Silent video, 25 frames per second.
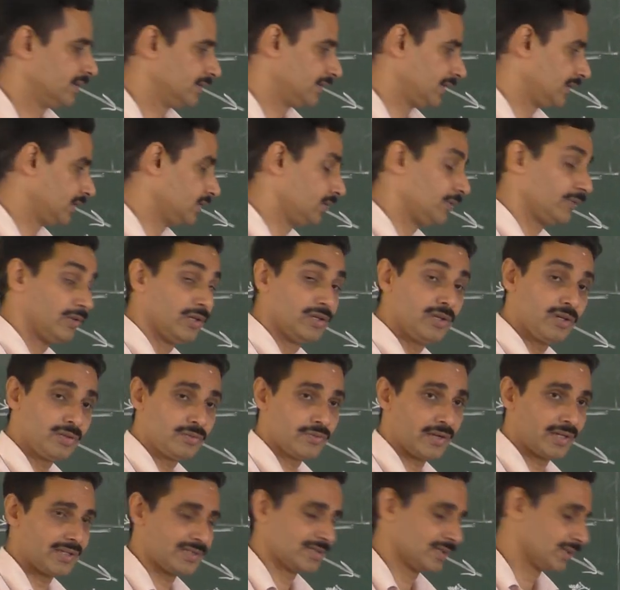The
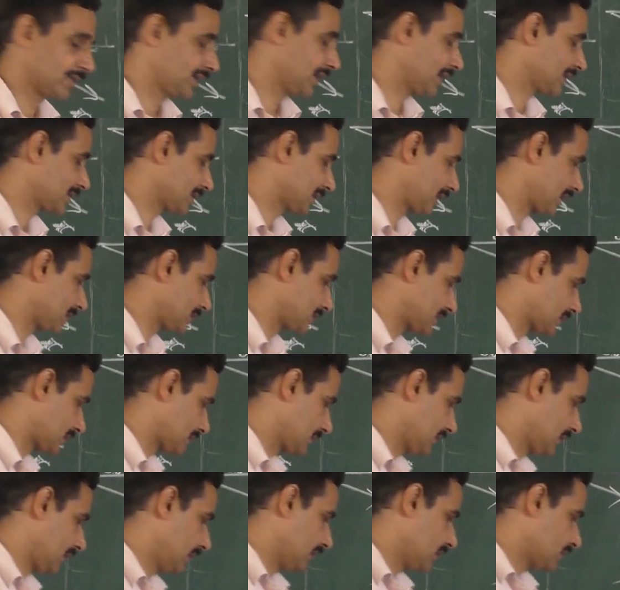unit-wise, it gets cancelled.